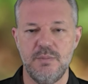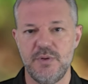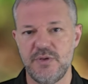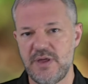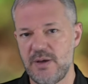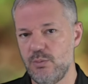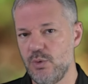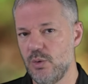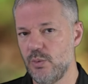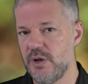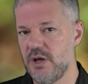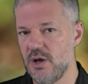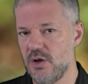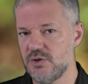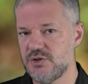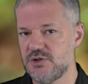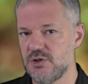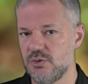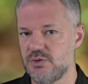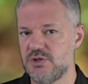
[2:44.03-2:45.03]
But then what we
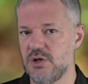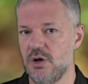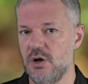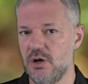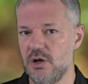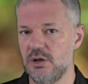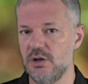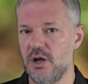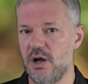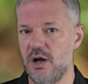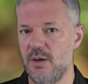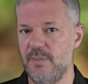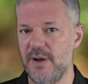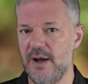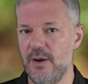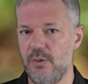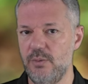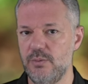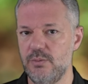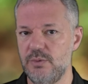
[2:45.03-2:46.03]
also talk a lot
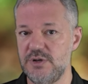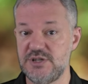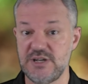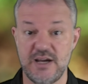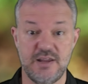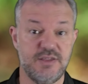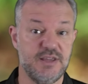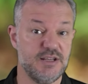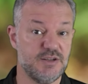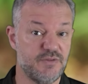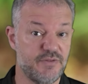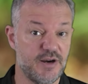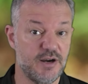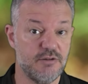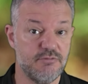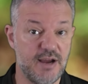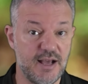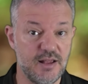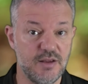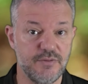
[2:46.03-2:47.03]
about, which I think is
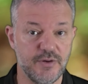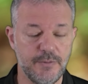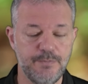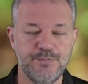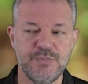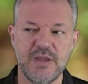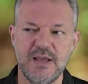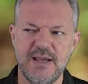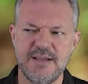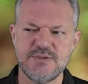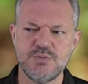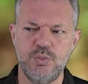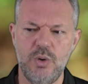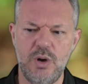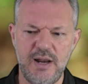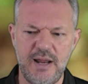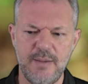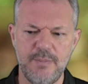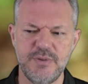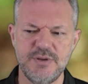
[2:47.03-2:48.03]
very relevant, is
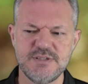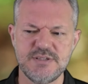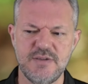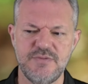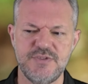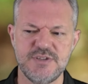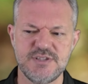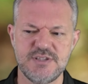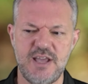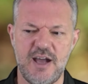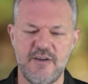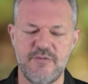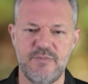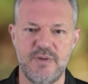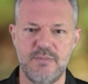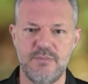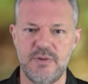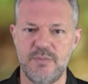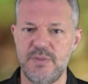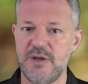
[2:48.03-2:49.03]
what happens if the staff
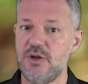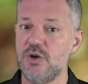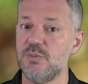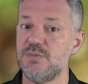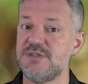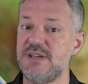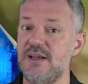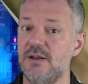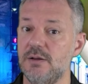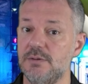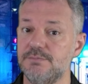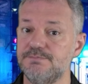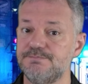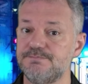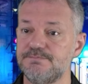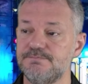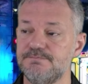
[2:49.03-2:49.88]
member becomes ill?